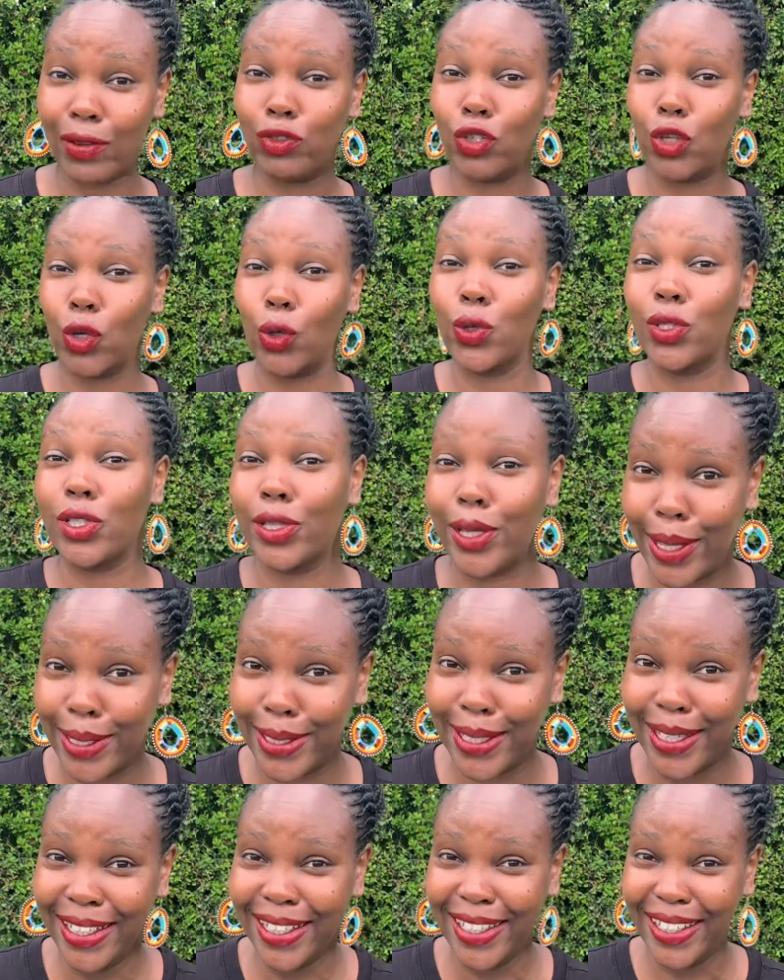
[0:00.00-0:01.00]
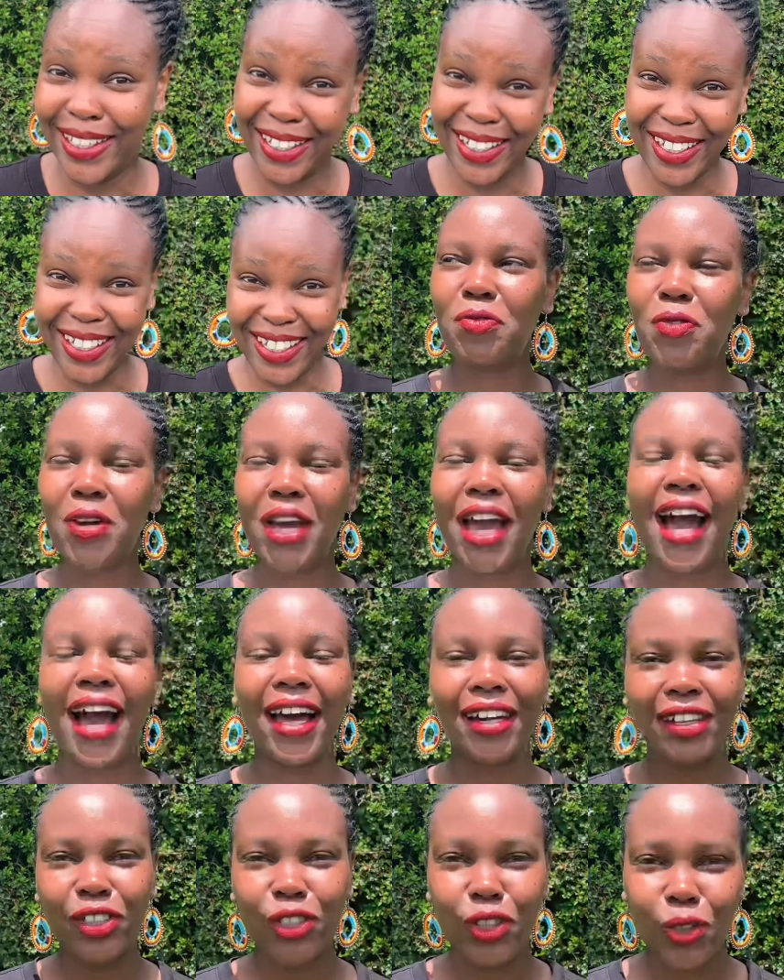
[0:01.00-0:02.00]
chose us. If we
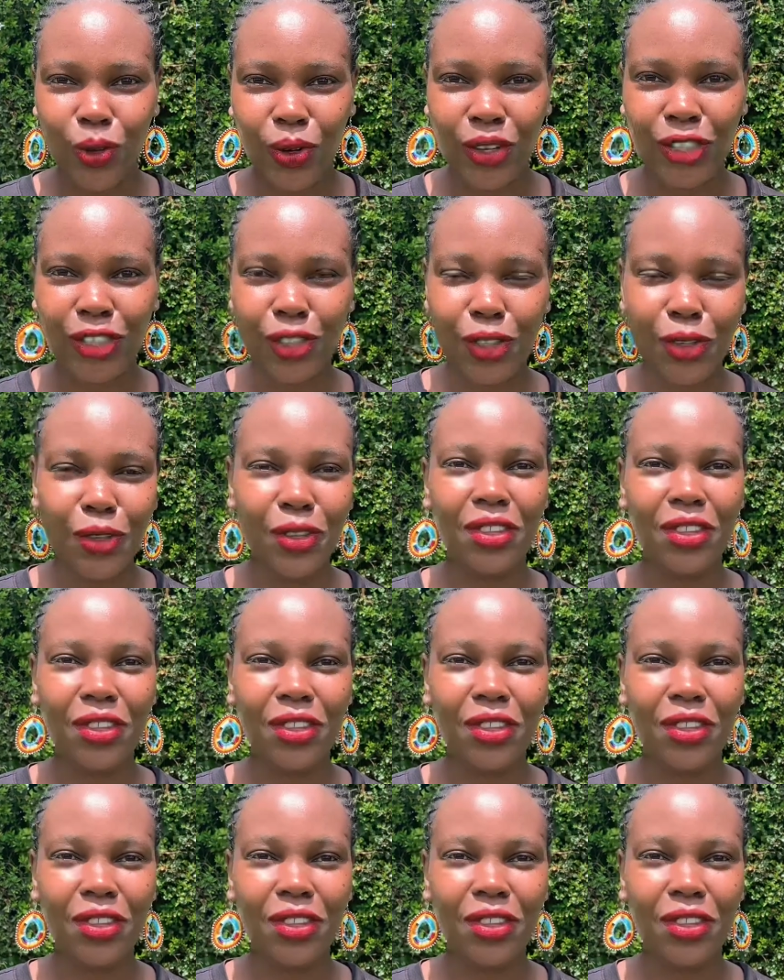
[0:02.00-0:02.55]
had a choice,